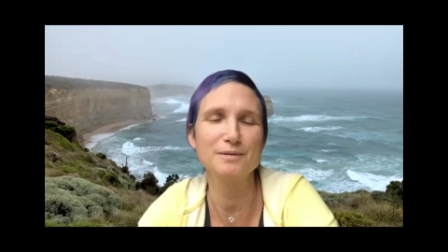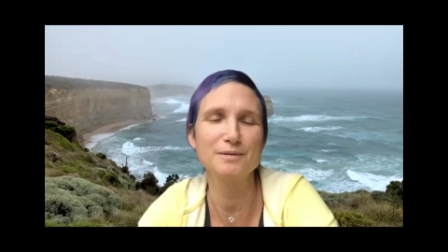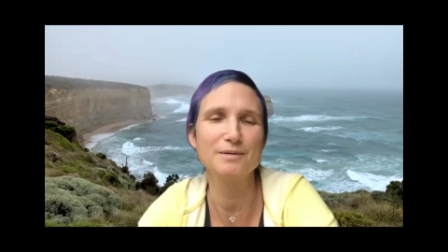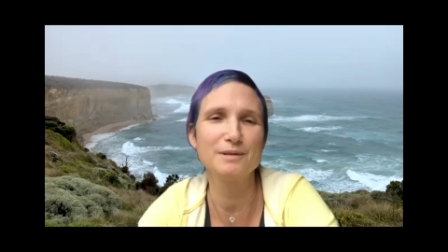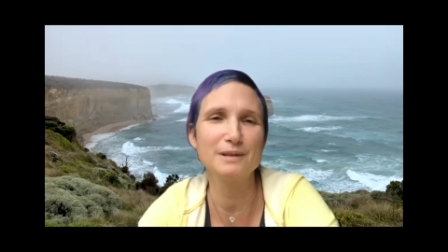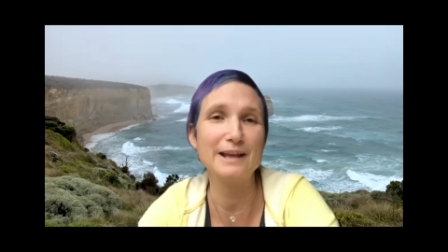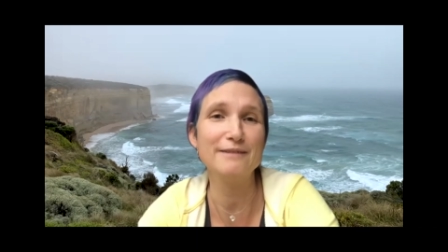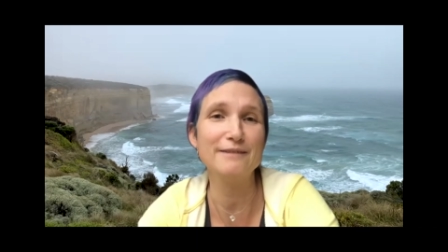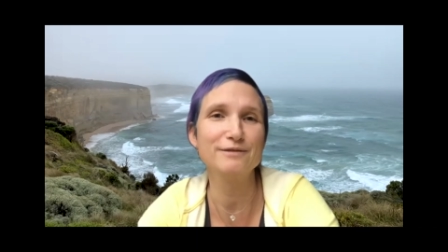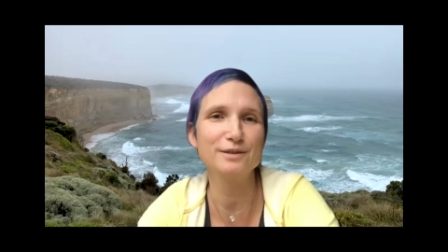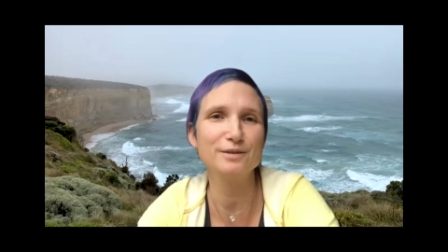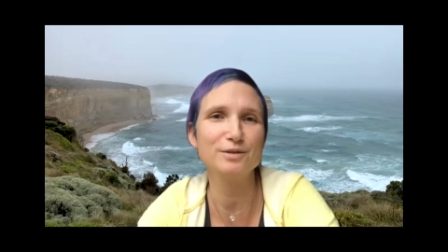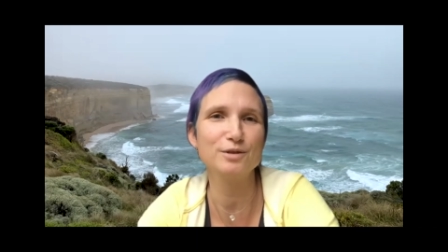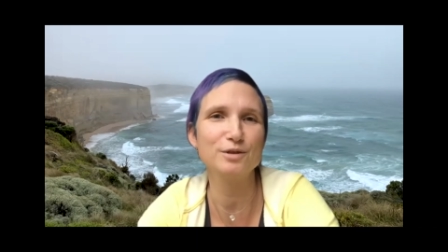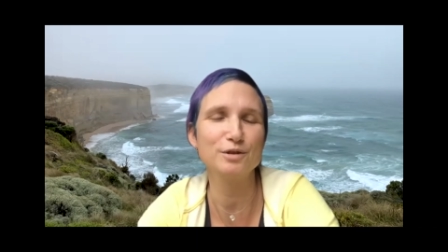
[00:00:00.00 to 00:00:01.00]
left a
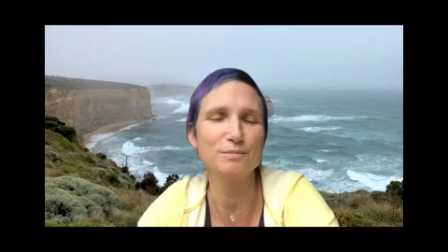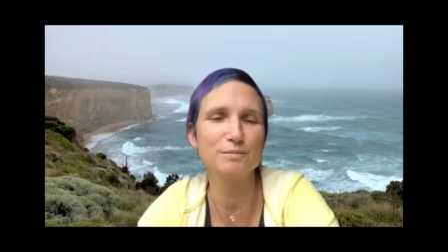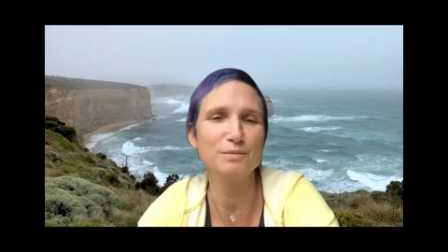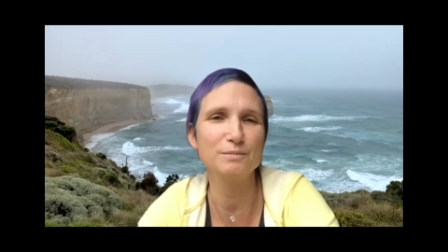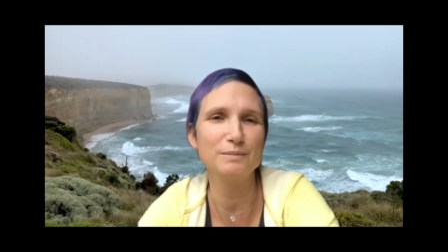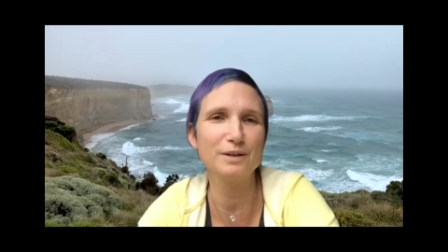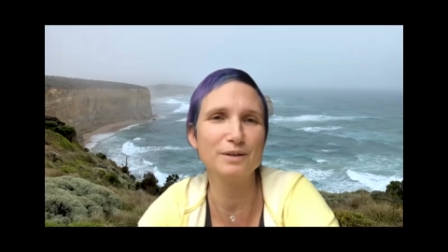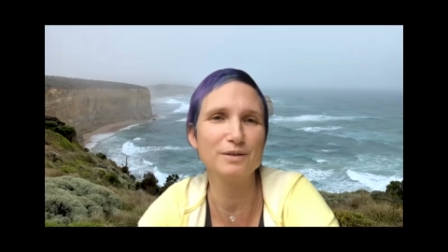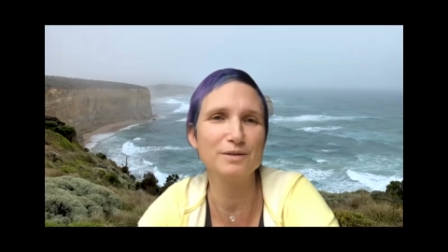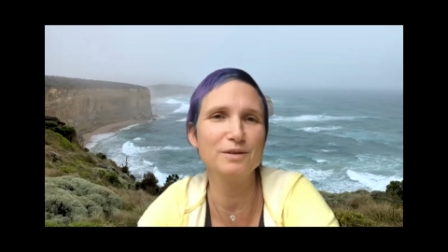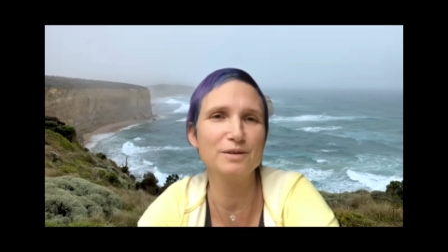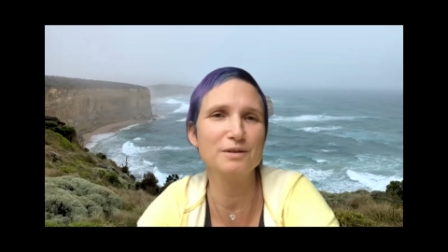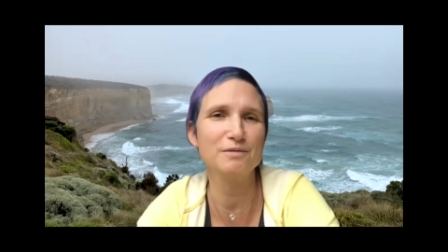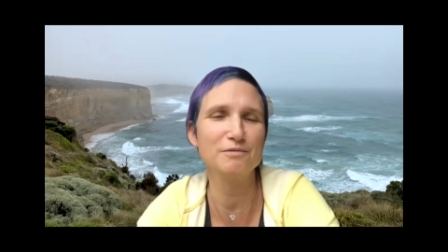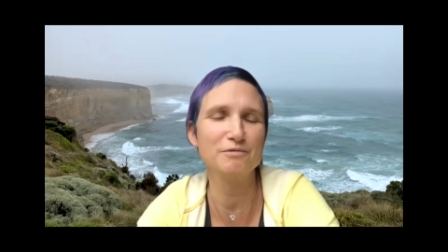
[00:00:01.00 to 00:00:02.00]
job because you
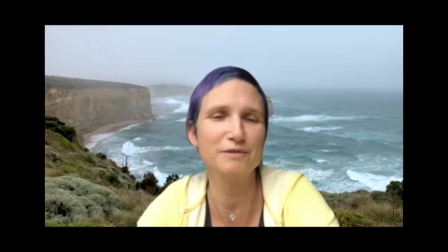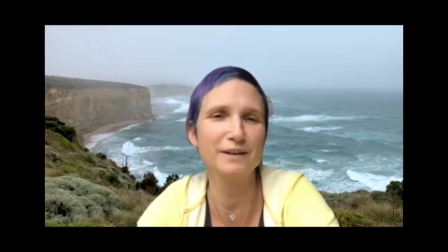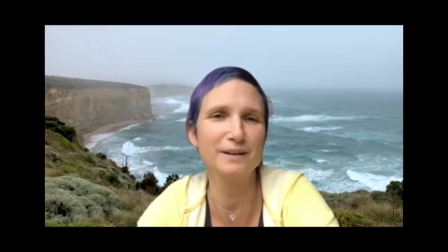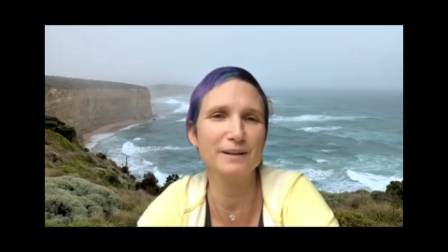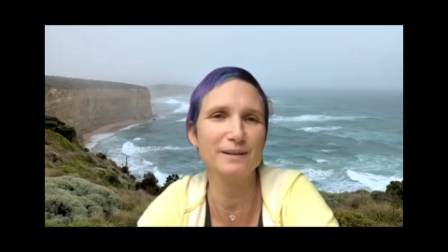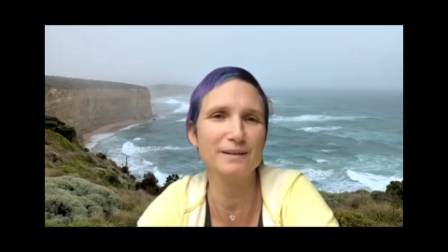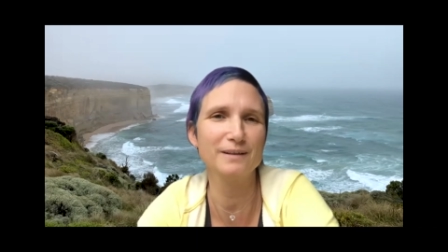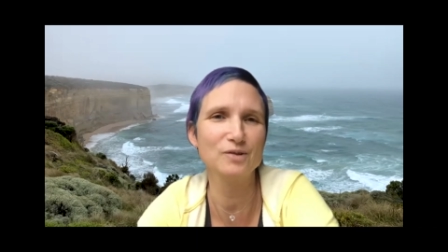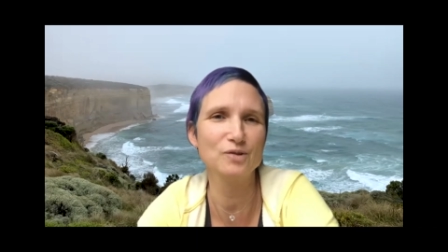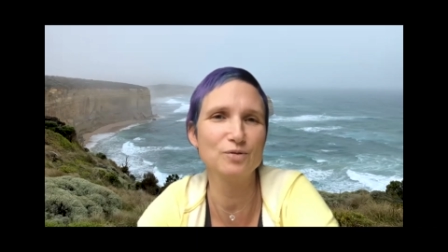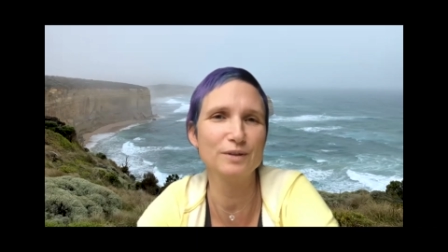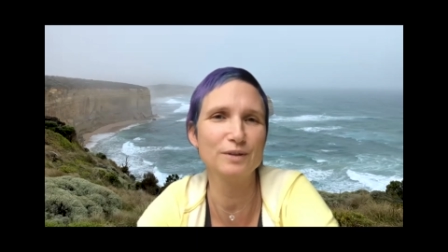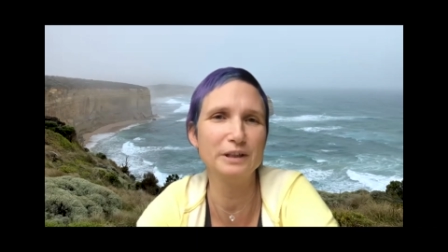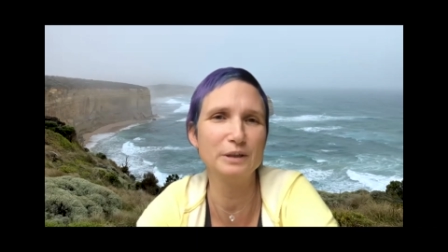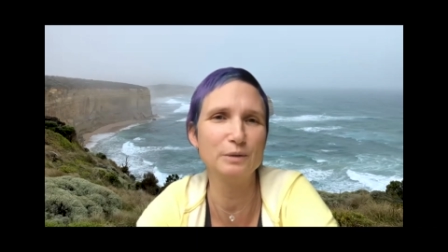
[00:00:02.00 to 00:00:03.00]
didn't feel
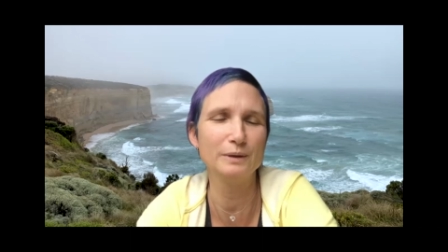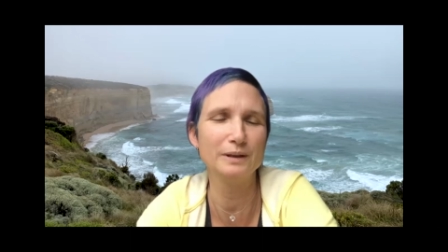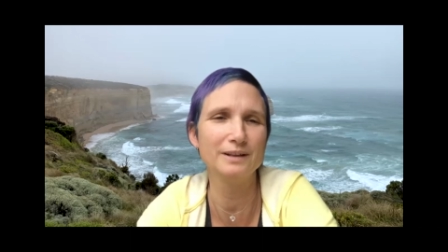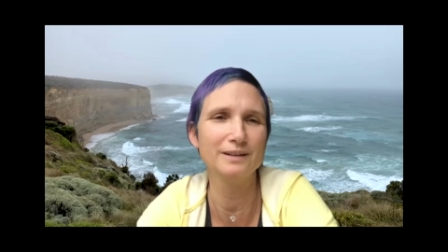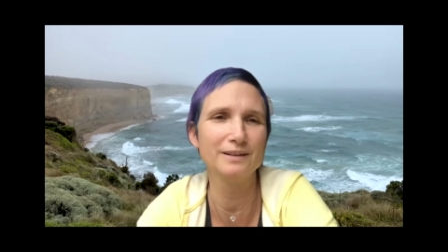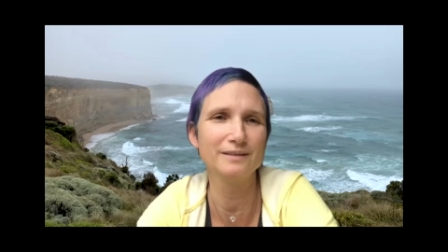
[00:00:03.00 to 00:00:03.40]
treated well.